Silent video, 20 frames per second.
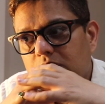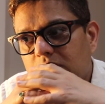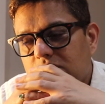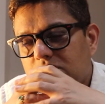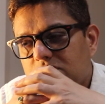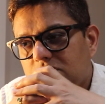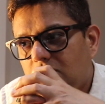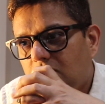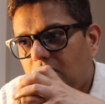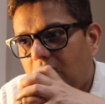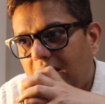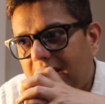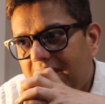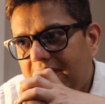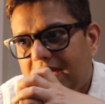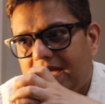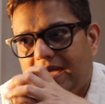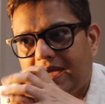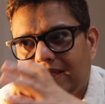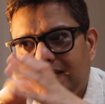So I
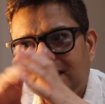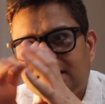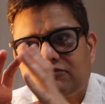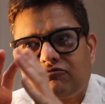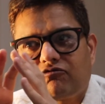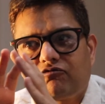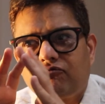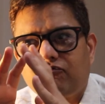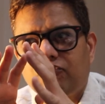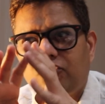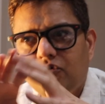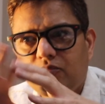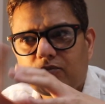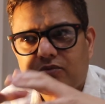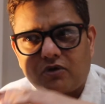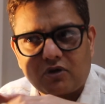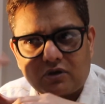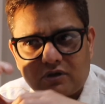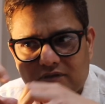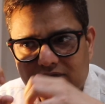had few
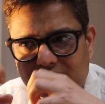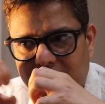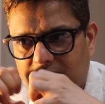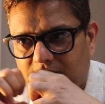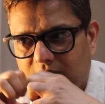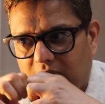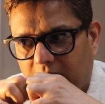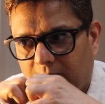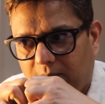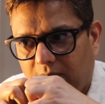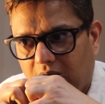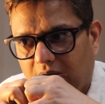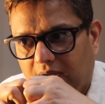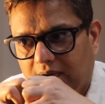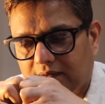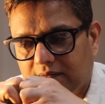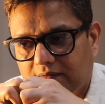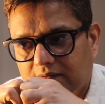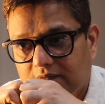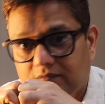products in my
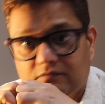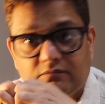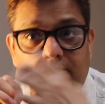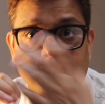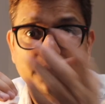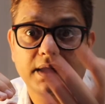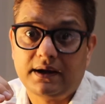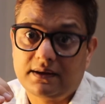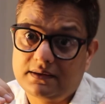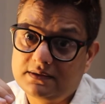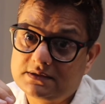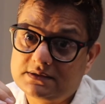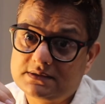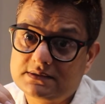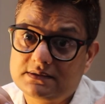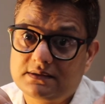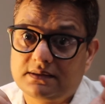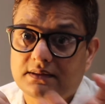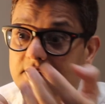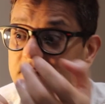mind. But
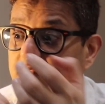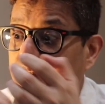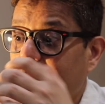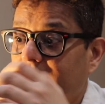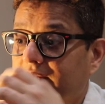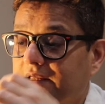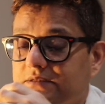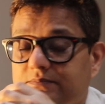the thing is,